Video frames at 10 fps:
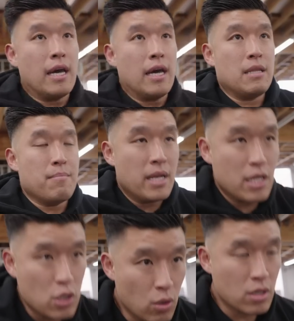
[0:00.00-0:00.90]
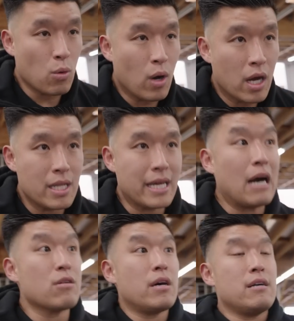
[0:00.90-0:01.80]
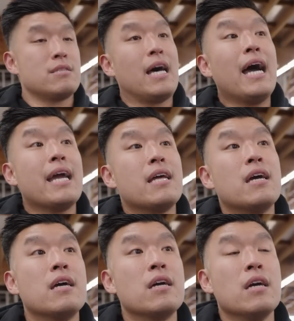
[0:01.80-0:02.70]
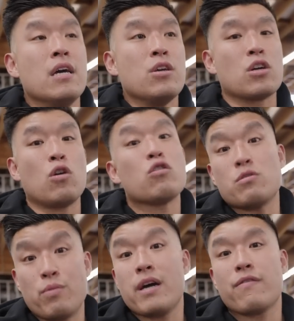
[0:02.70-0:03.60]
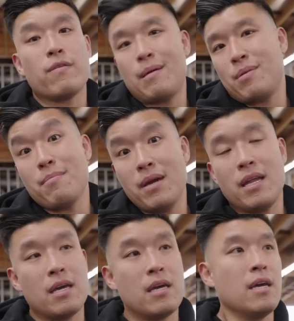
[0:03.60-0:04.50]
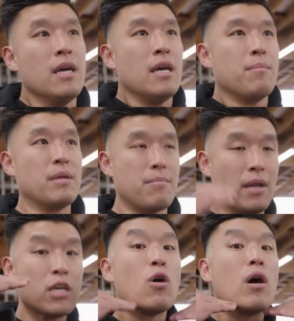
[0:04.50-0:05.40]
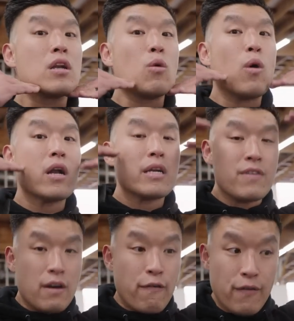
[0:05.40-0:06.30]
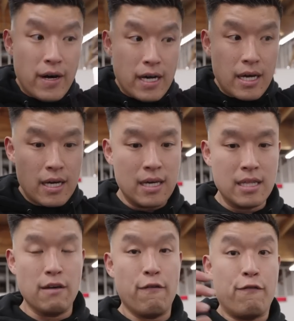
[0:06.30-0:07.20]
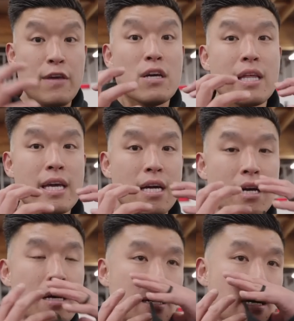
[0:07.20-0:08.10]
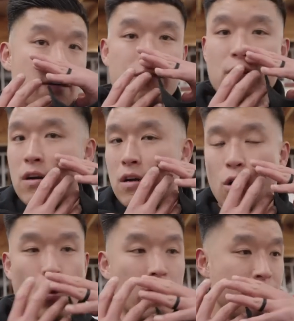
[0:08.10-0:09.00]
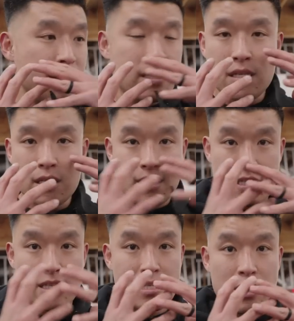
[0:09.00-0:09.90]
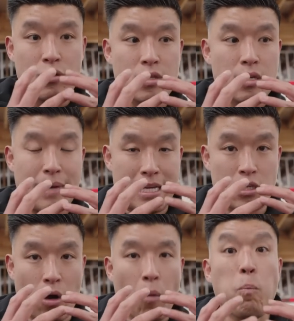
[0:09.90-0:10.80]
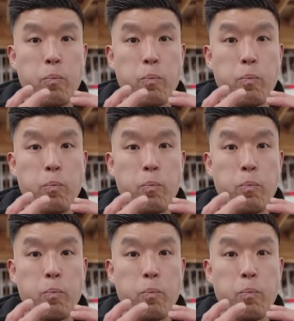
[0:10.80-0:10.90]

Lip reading: and the minute you go underwater, like outside, you can hold your breath for maybe a minute. But the minute you go underwater, even a foot, the feeling of your orifices sealed makes you go